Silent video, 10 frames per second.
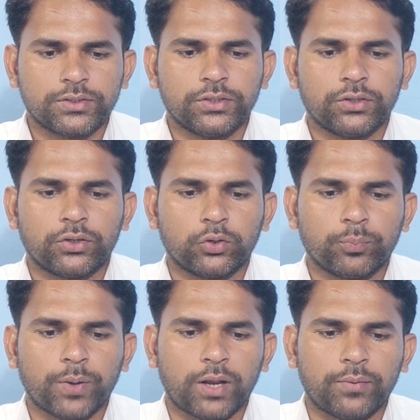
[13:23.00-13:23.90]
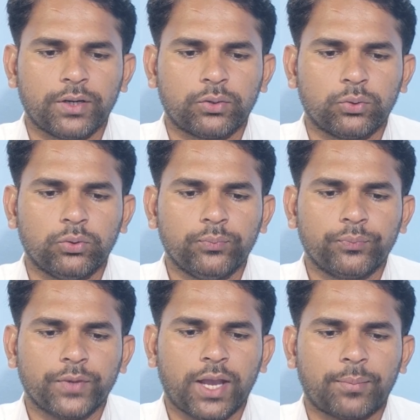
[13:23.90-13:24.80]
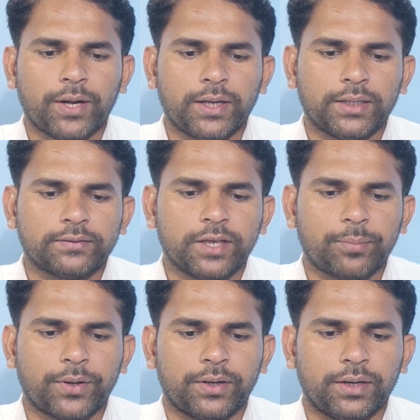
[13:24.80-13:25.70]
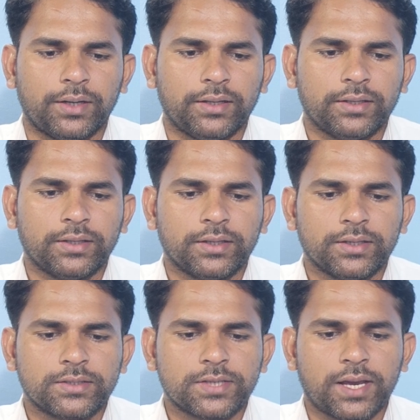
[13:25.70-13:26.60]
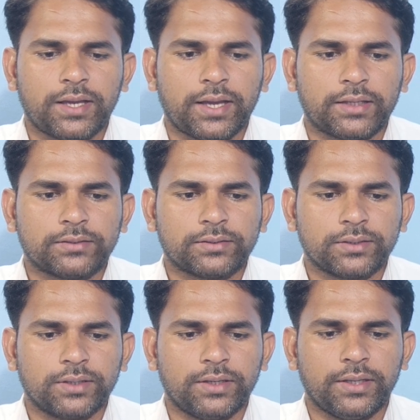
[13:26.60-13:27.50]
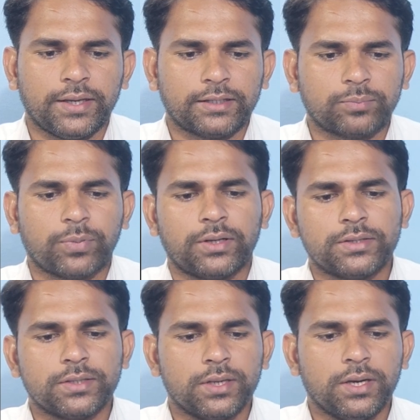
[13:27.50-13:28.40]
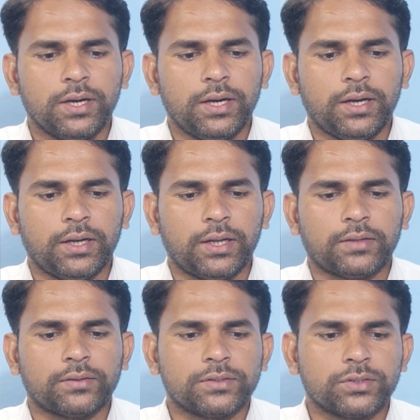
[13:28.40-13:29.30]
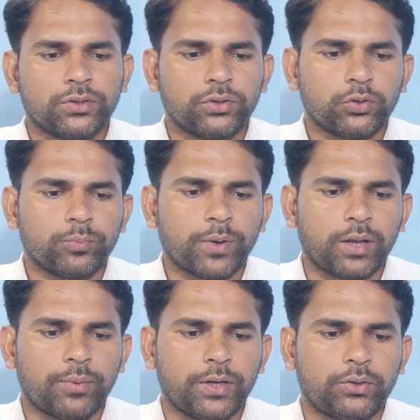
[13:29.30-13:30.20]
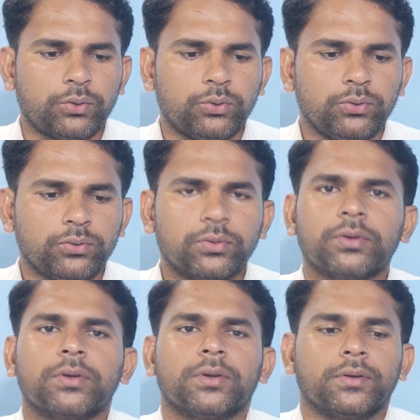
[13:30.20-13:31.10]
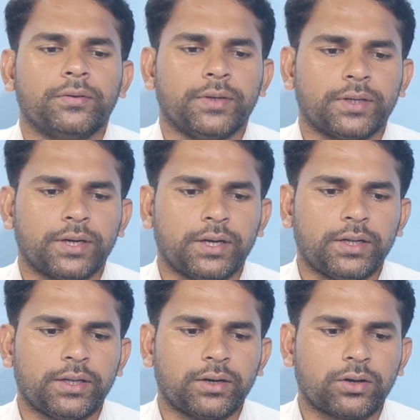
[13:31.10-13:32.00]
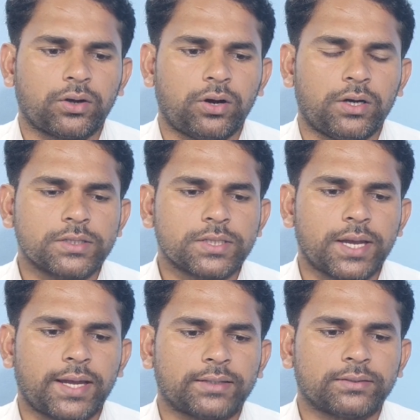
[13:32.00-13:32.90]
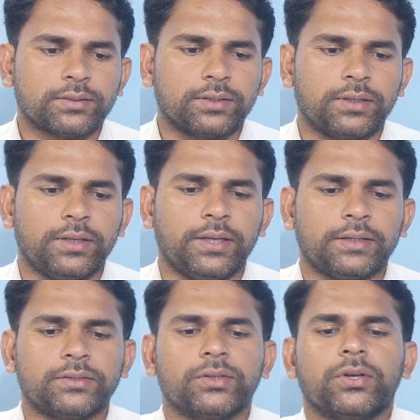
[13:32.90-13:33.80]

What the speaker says: 0 to pi by 2 I am writing separately, sin x dx plus integration 0 to pi by 2 we can write here cos x dx.